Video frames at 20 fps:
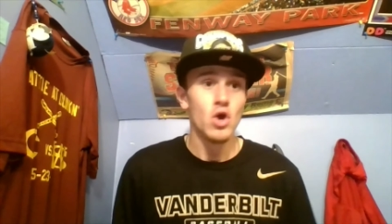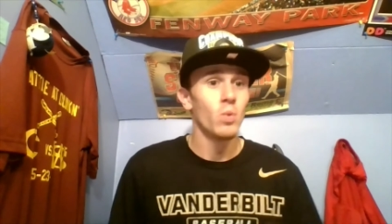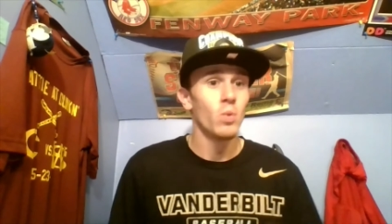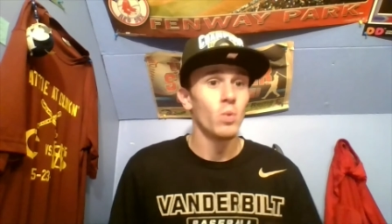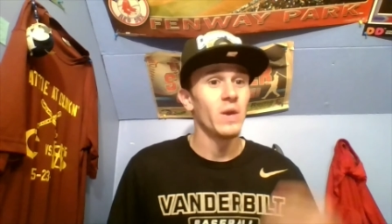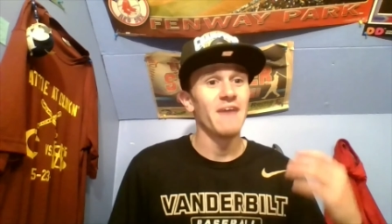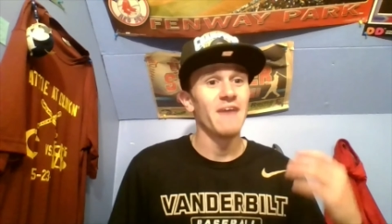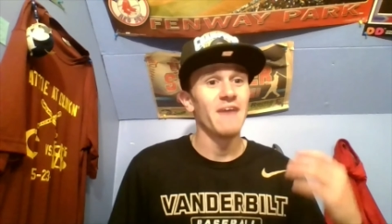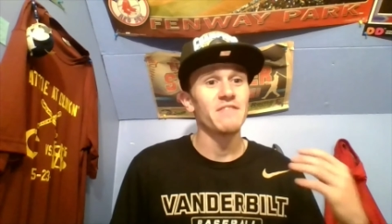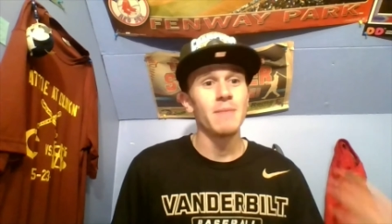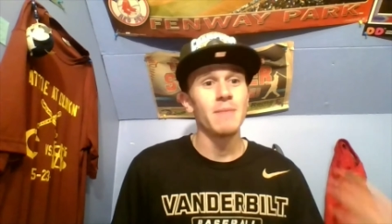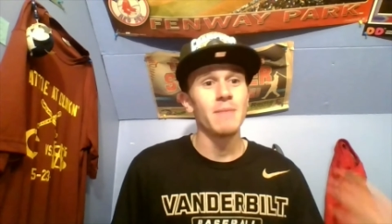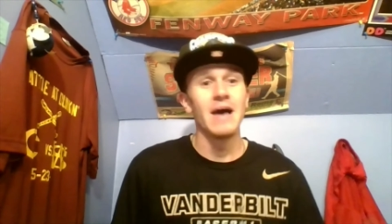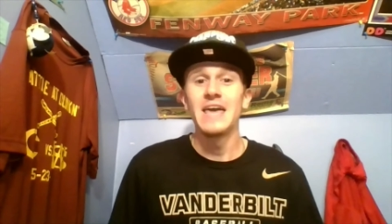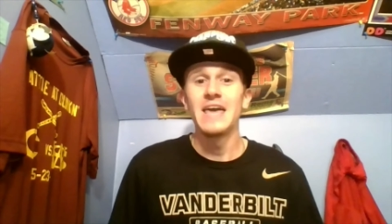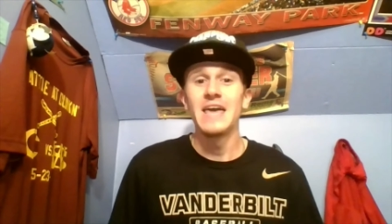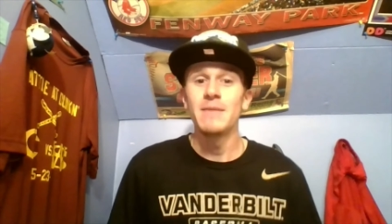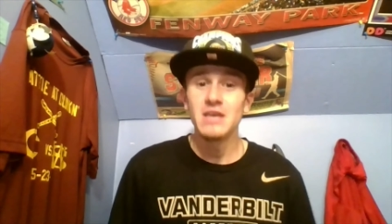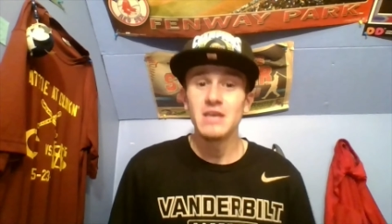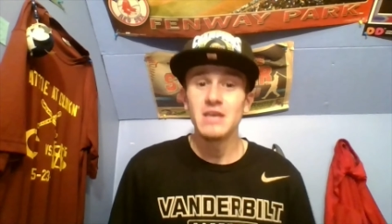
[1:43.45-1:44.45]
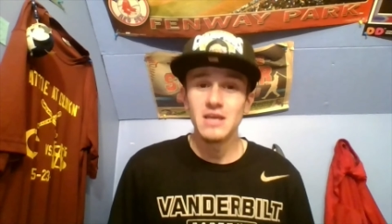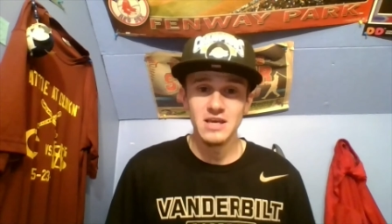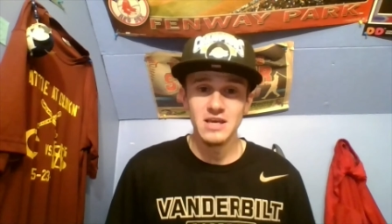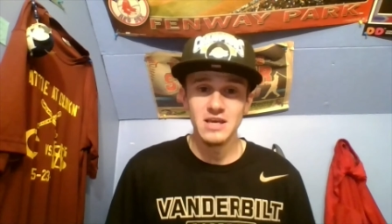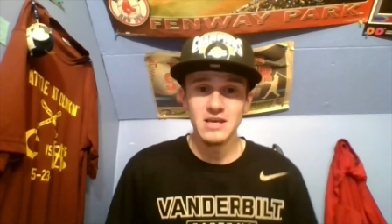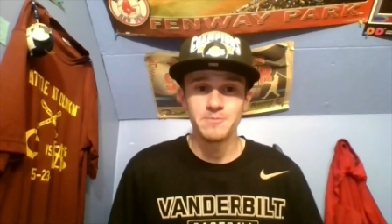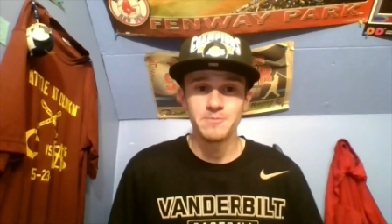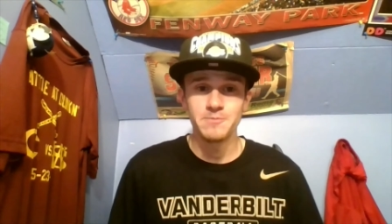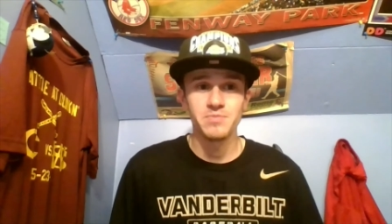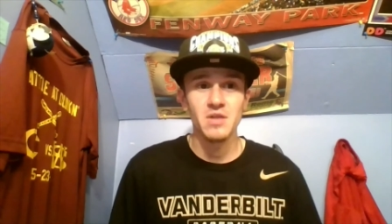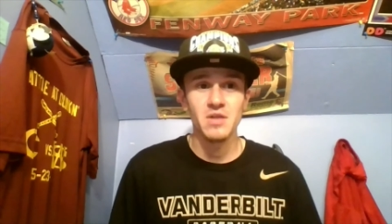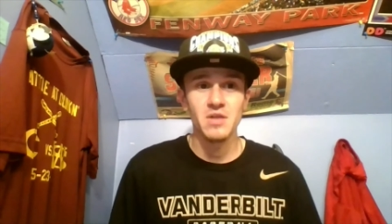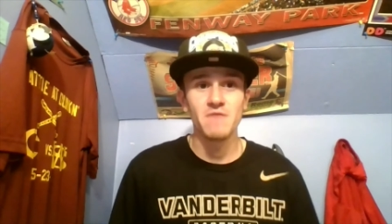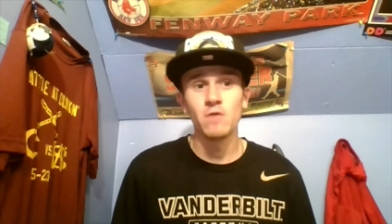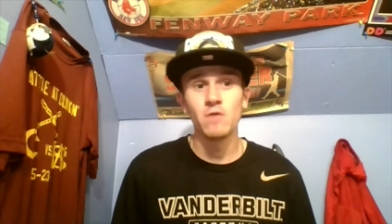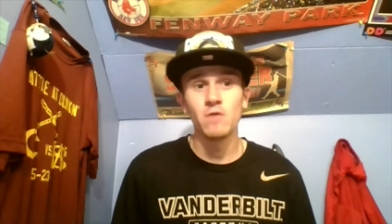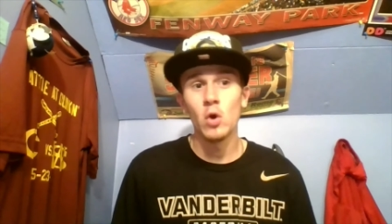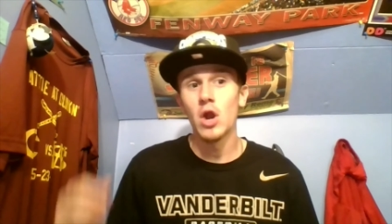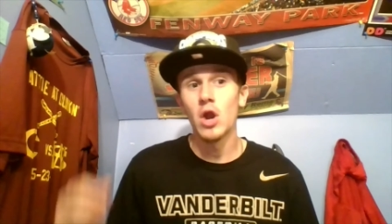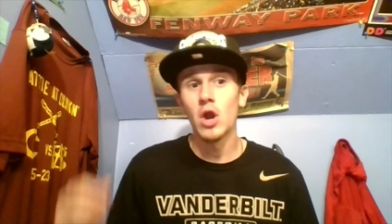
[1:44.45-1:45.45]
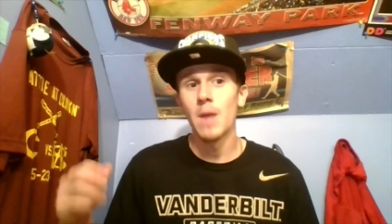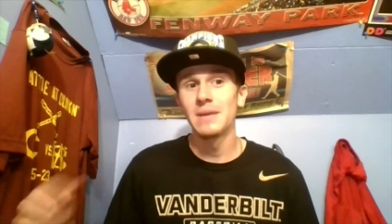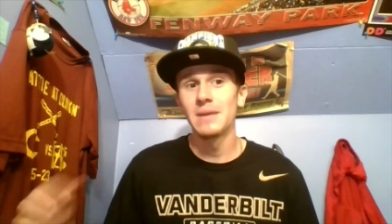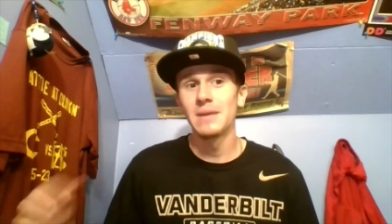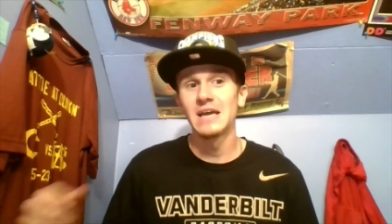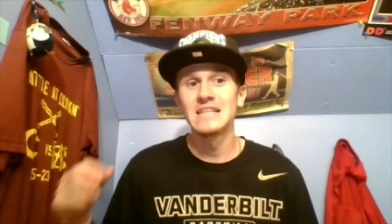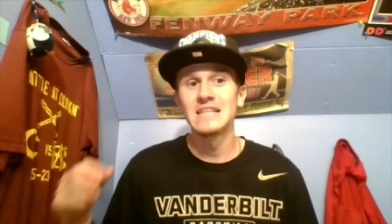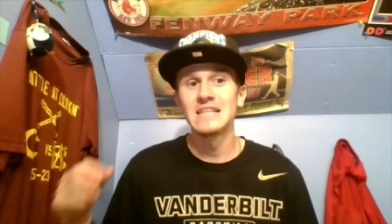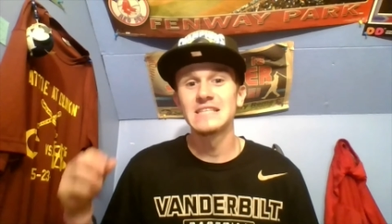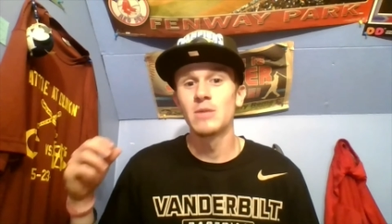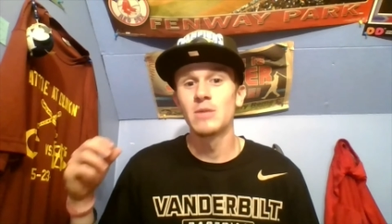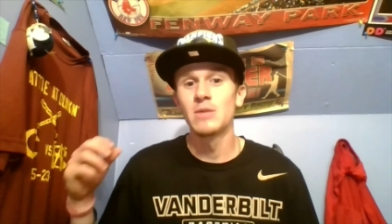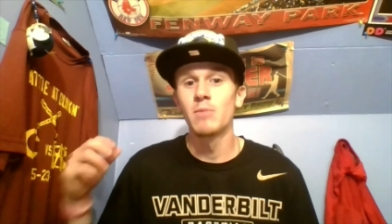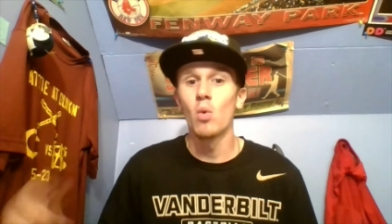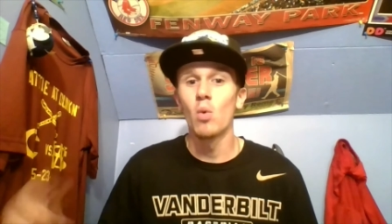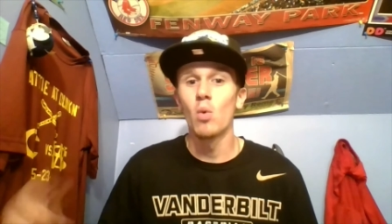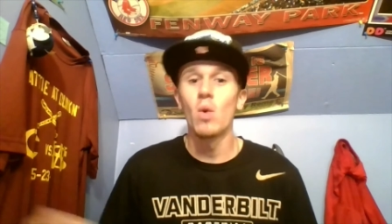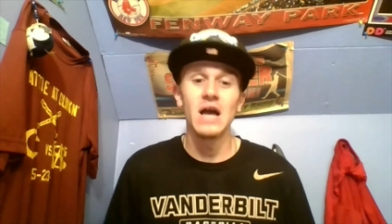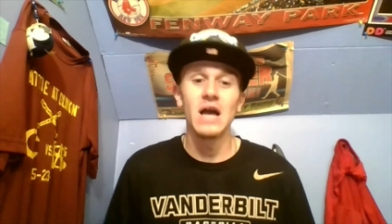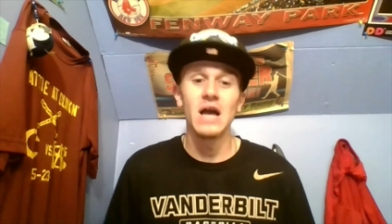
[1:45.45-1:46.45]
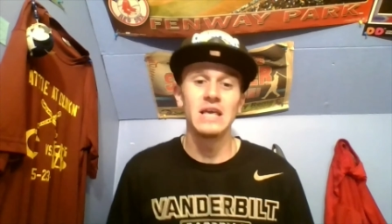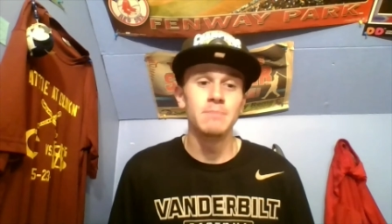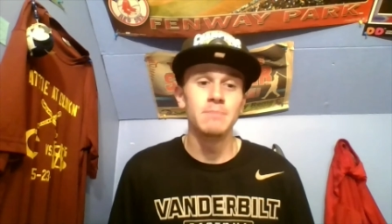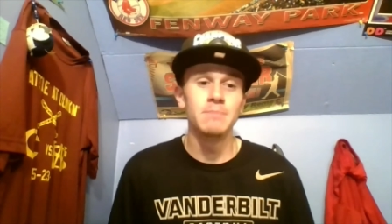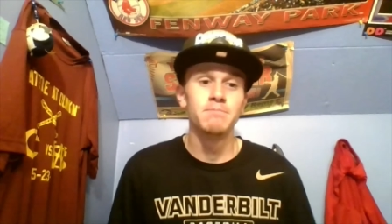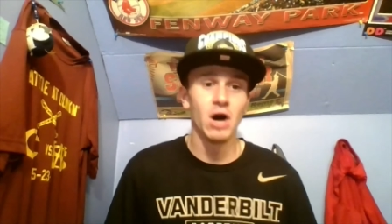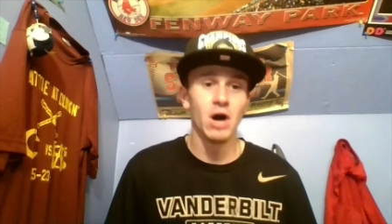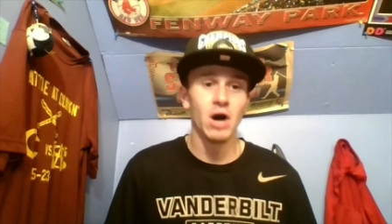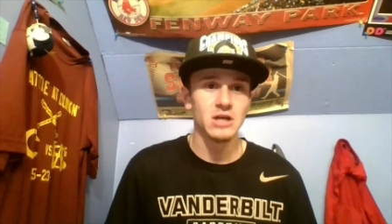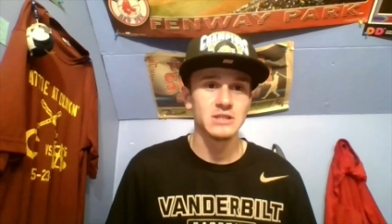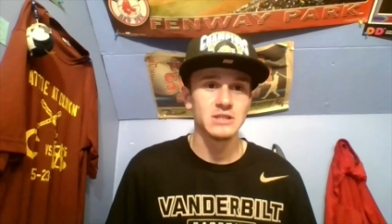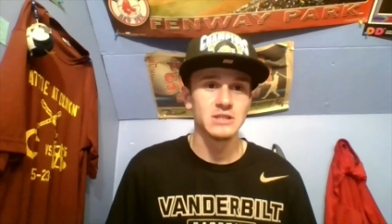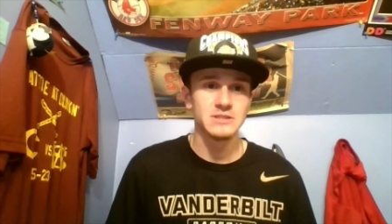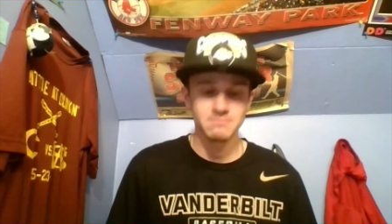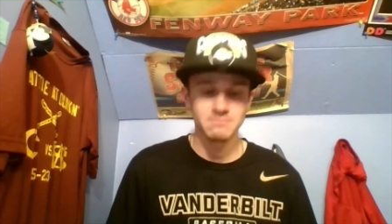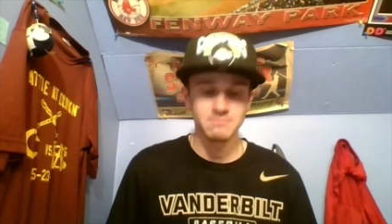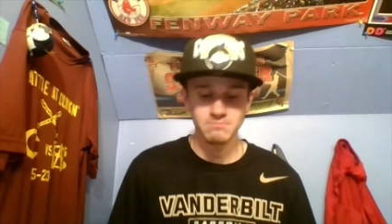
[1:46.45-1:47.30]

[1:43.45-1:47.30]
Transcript: We have the Miami Heat going up against the Milwaukee Bucks.